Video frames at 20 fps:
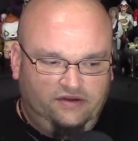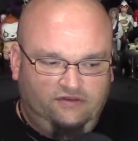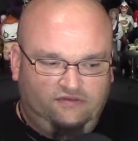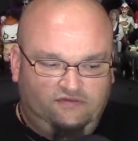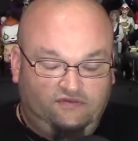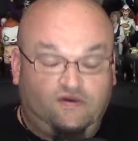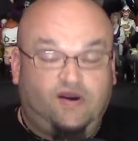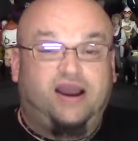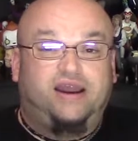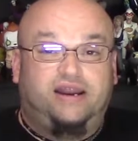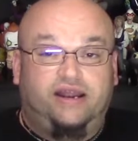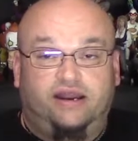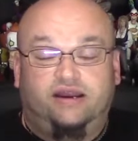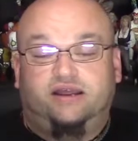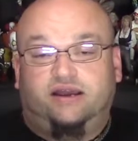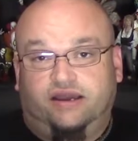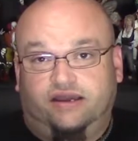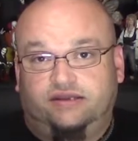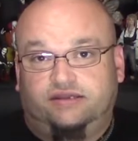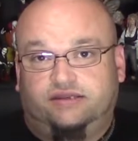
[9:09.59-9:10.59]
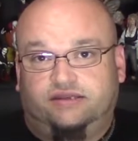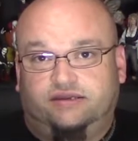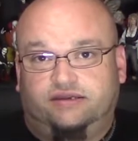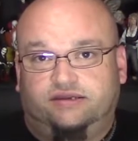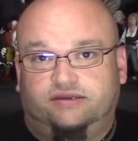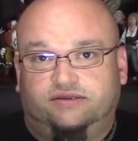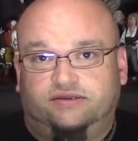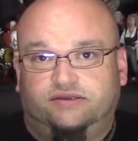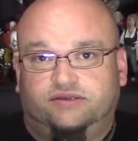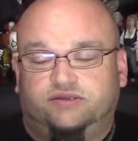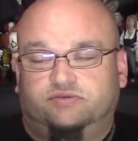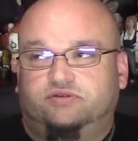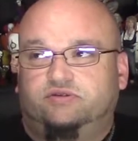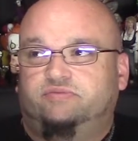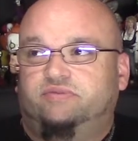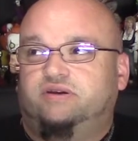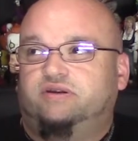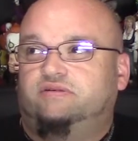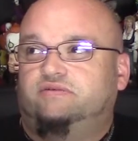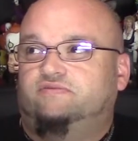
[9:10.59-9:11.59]
Friday night. So this would
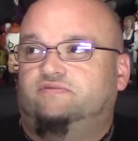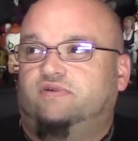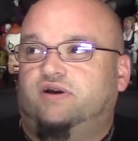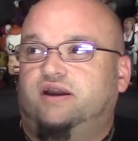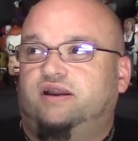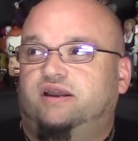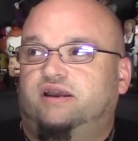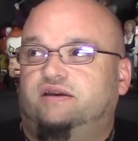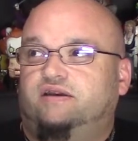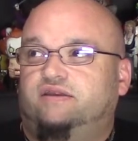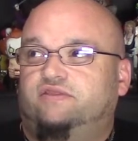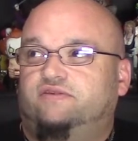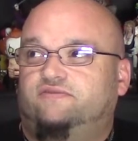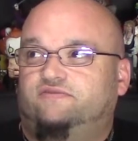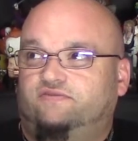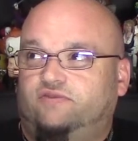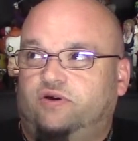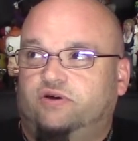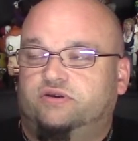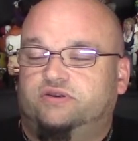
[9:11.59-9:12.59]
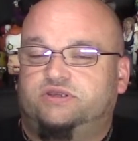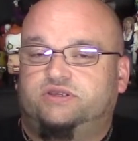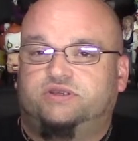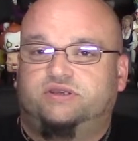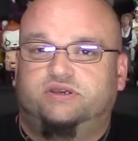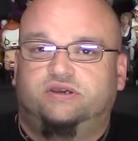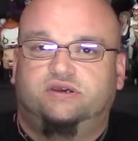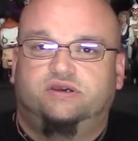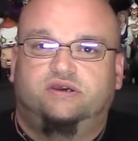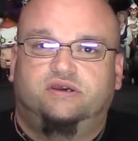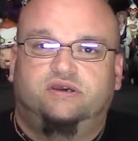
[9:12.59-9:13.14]
have been Friday the 1st.